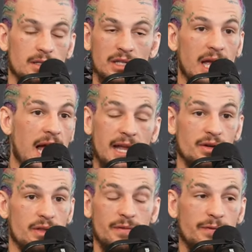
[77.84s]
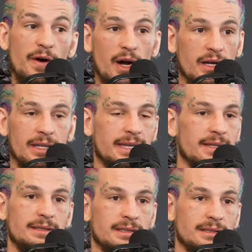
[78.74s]
just higher than fuck.
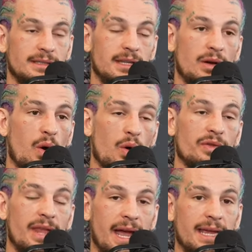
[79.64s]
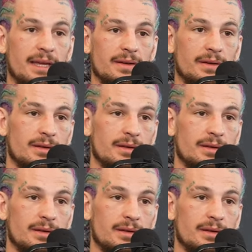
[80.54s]
Like the whole night,